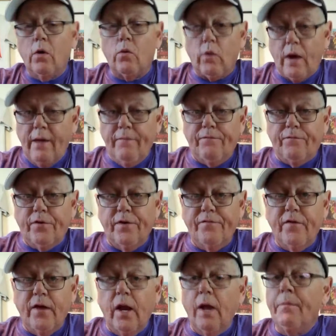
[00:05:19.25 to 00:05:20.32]
Ripe for
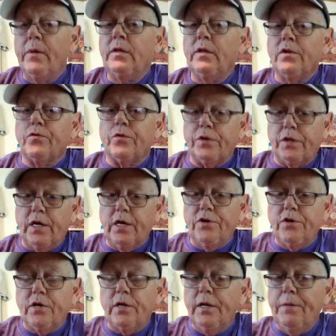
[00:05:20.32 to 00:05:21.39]
development,
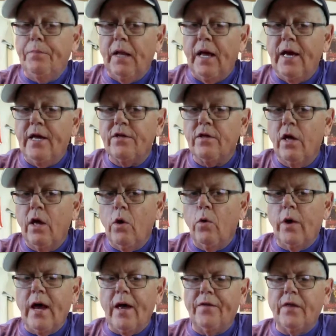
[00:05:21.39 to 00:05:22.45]
strategically placed,
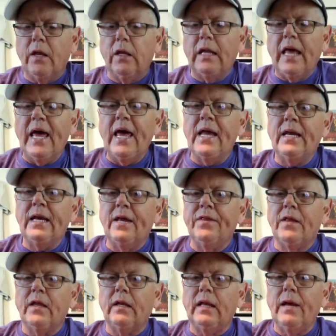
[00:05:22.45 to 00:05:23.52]
we had the land
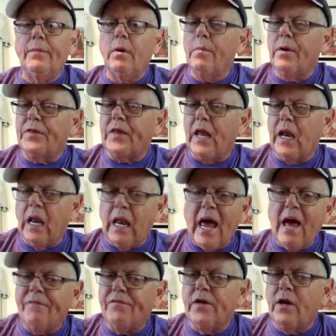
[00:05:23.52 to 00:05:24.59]
and the labor, but they
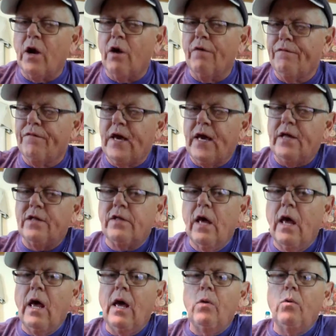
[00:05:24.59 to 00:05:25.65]
laughed in our face.
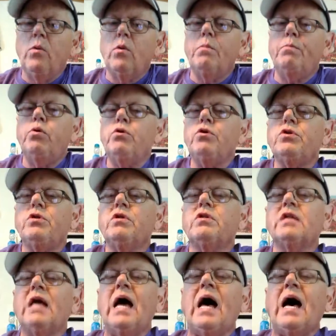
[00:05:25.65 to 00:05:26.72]
We were pushed
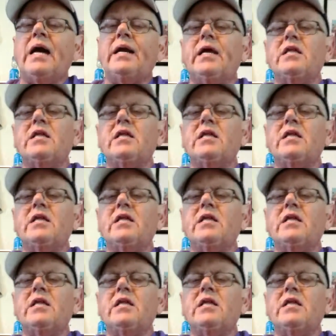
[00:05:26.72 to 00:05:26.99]
aside.